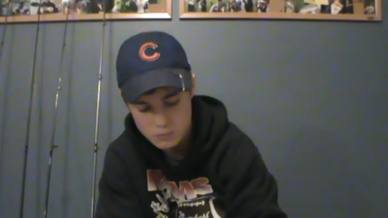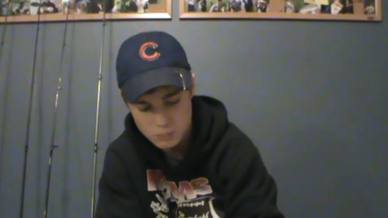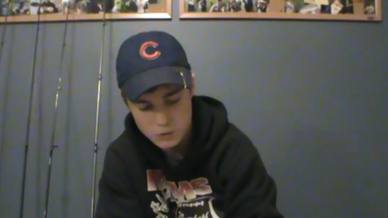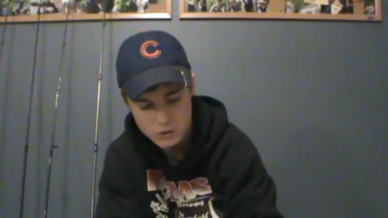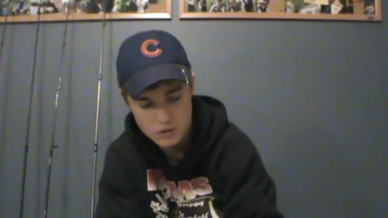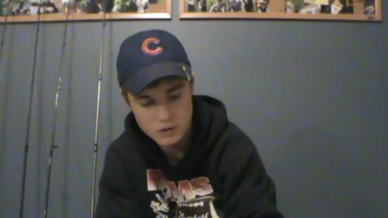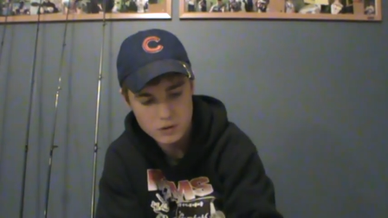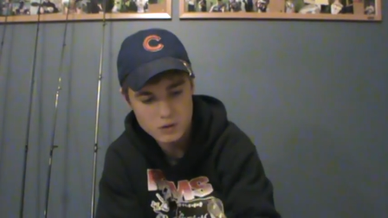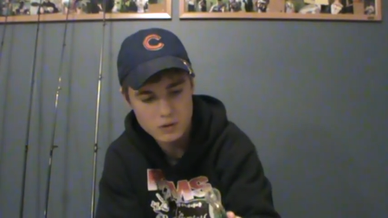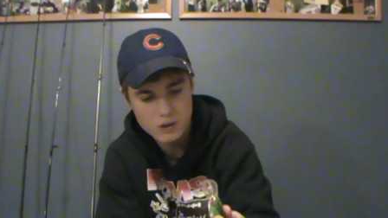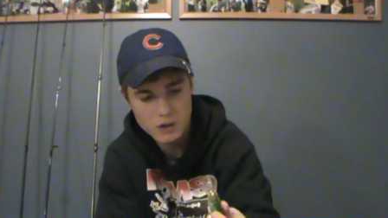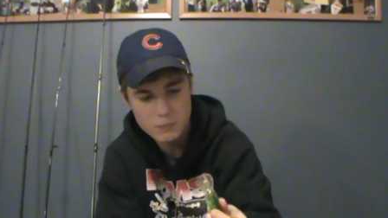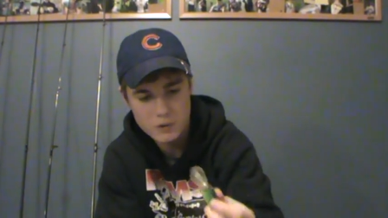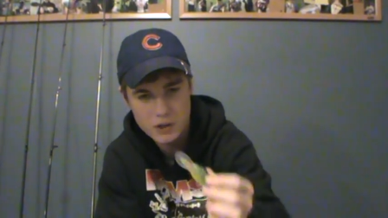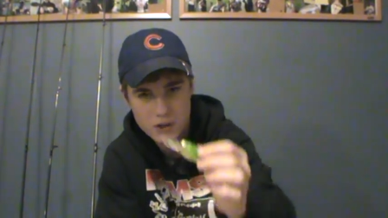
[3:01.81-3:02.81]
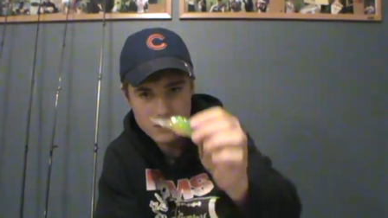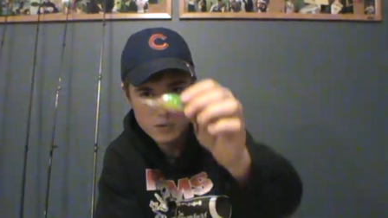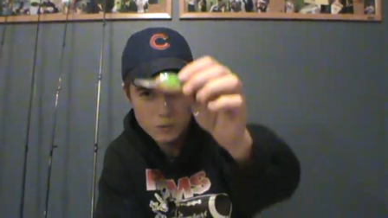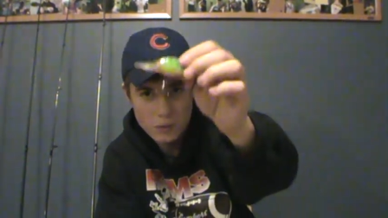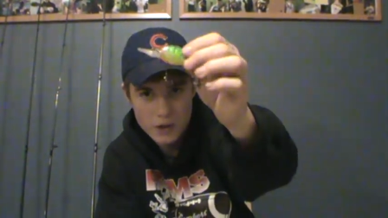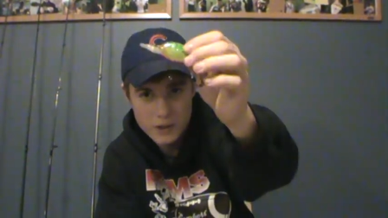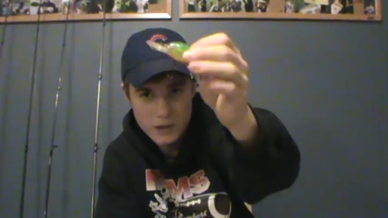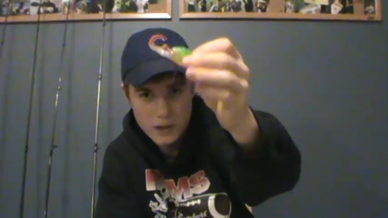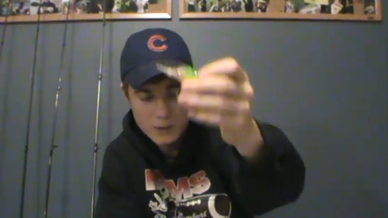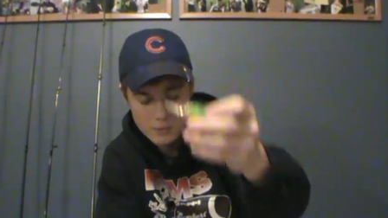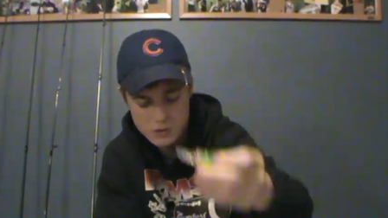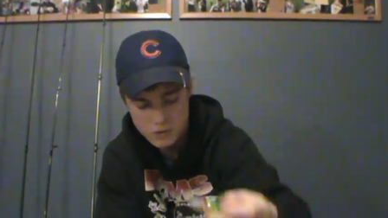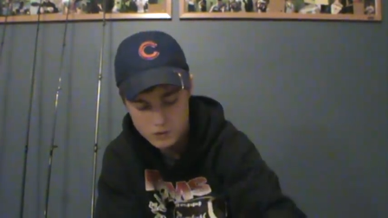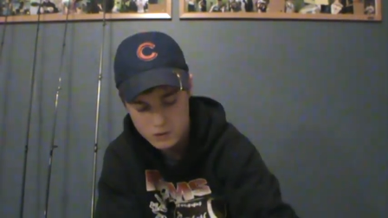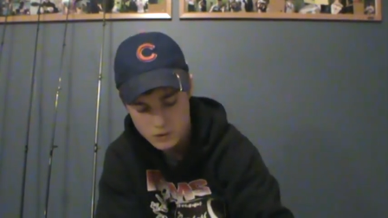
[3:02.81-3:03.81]
Put the Gamakatsu wide
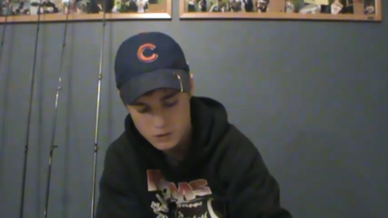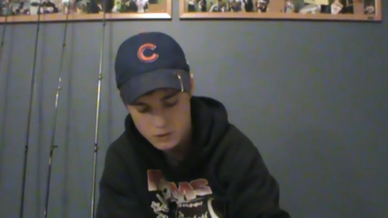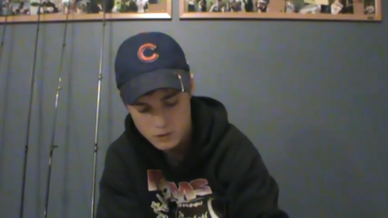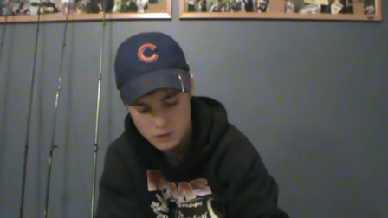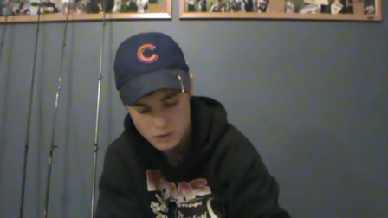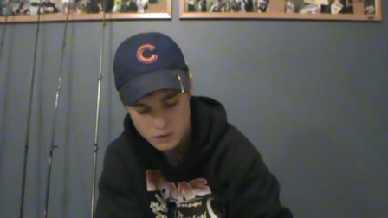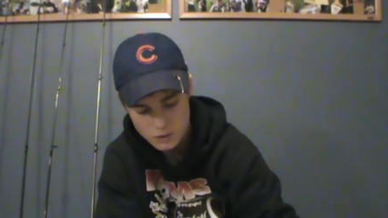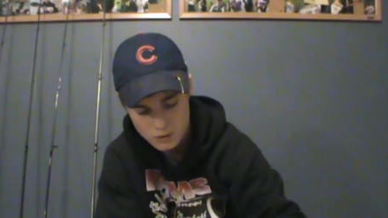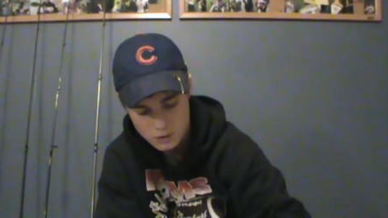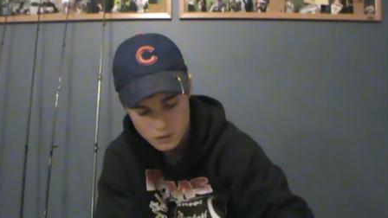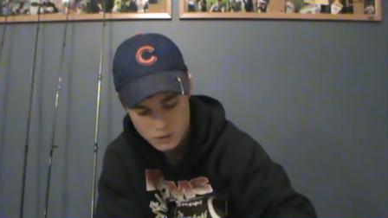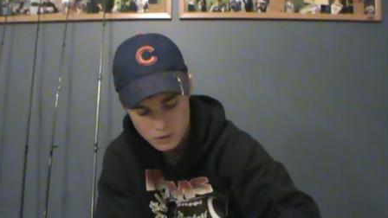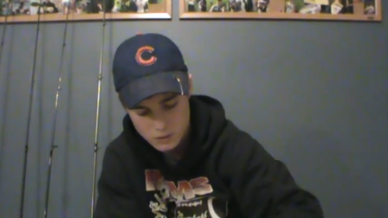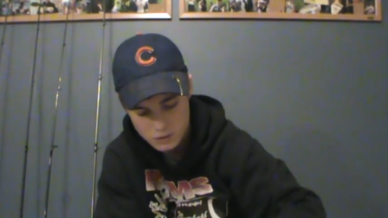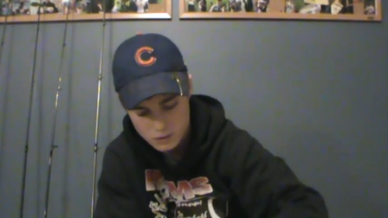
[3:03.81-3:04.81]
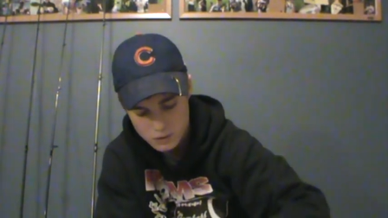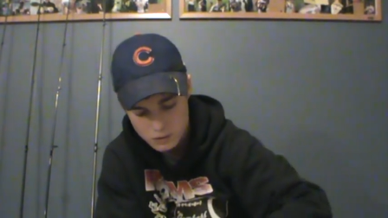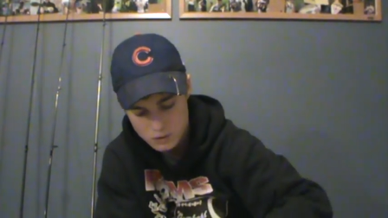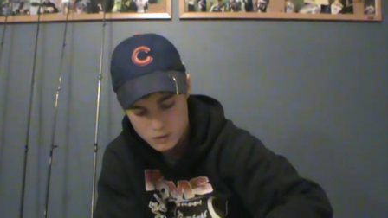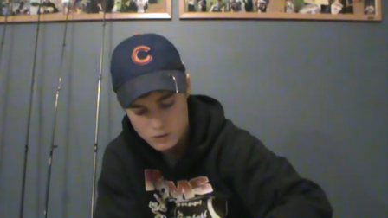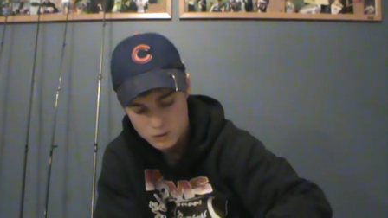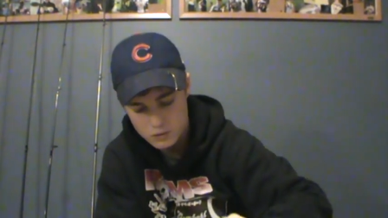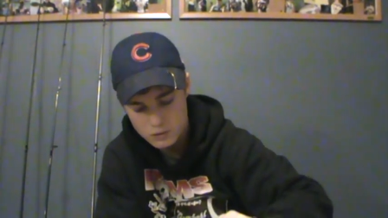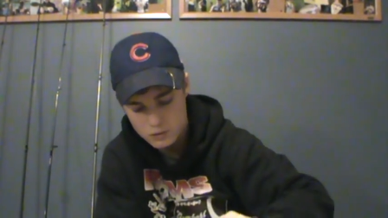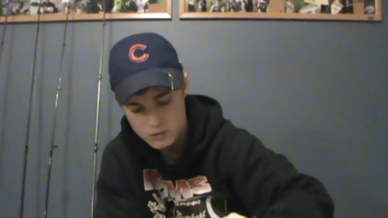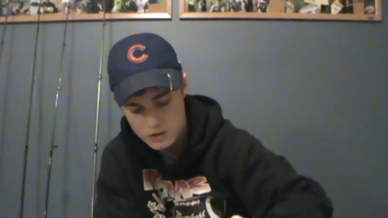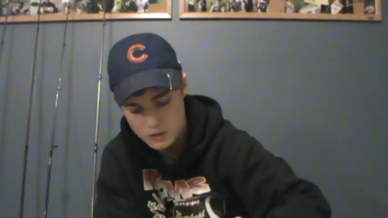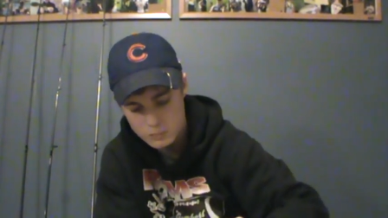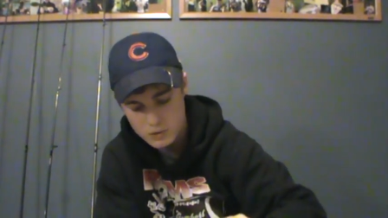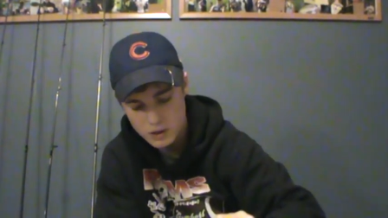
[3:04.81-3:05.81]
gaps on there. Another
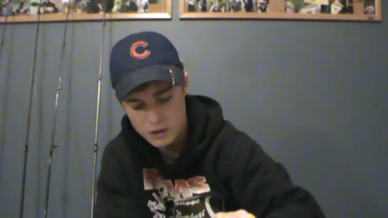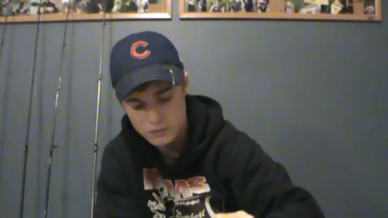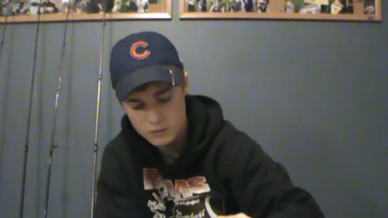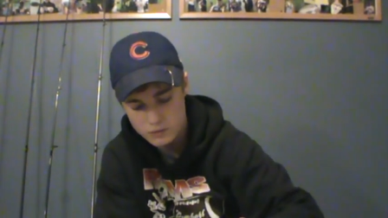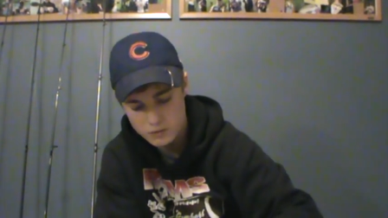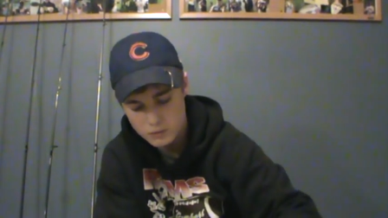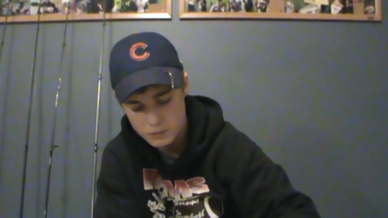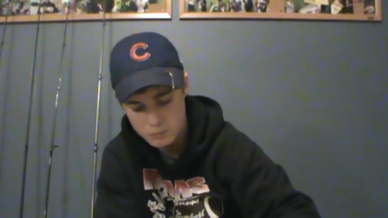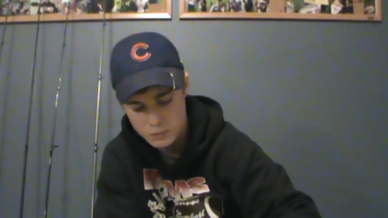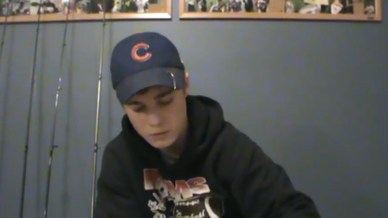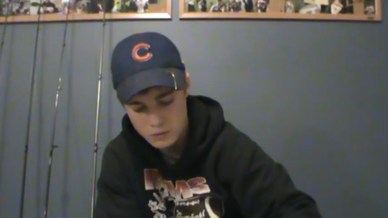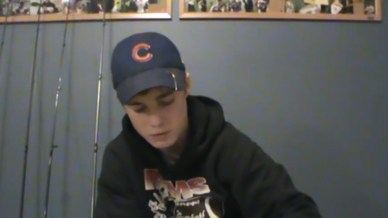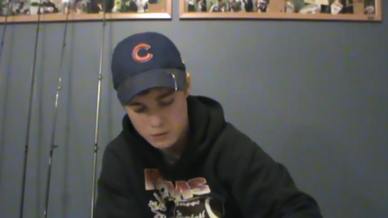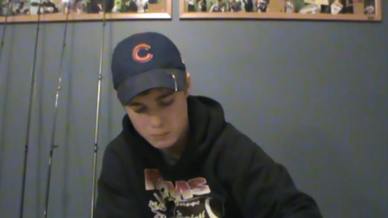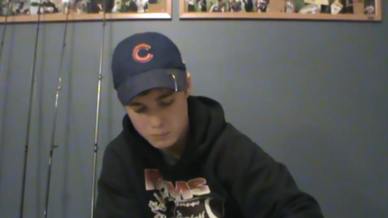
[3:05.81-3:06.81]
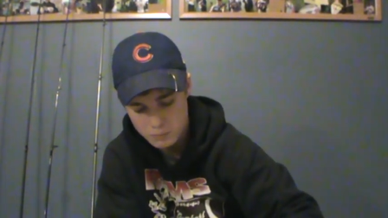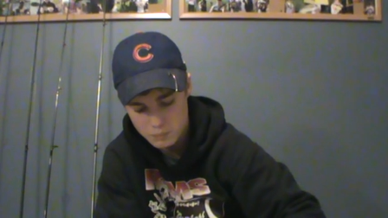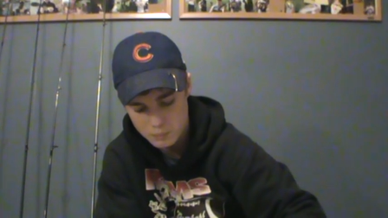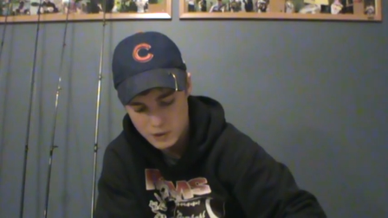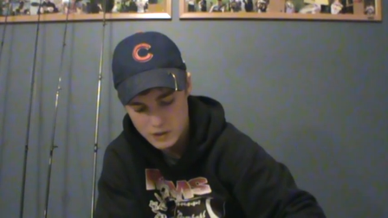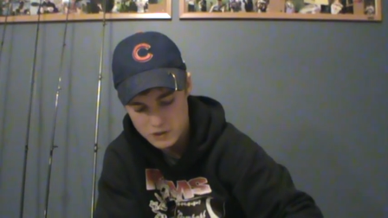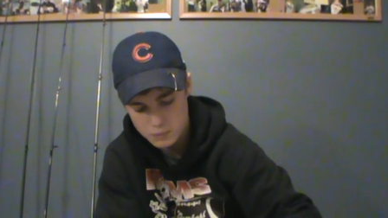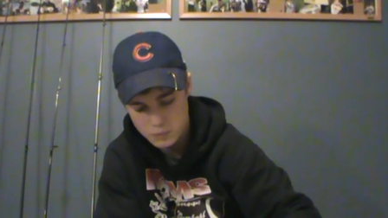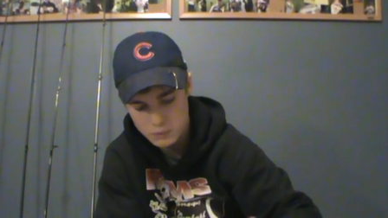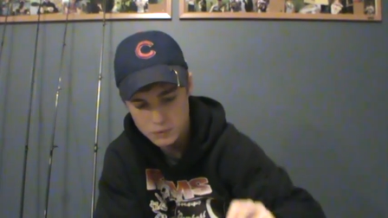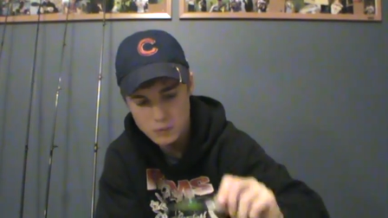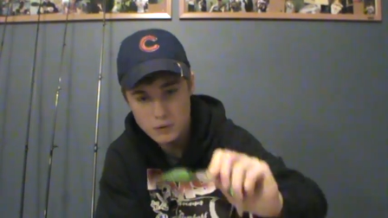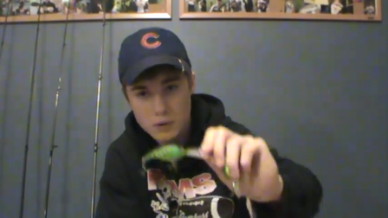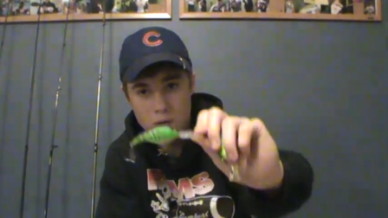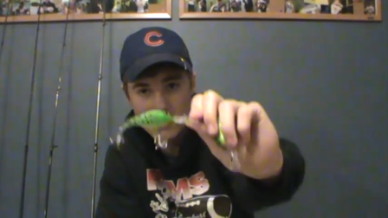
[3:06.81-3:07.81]
deep diver from Bass
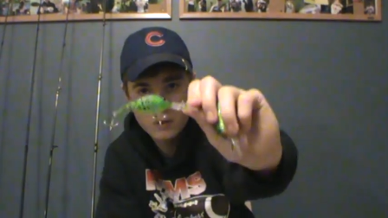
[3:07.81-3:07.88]
Pro.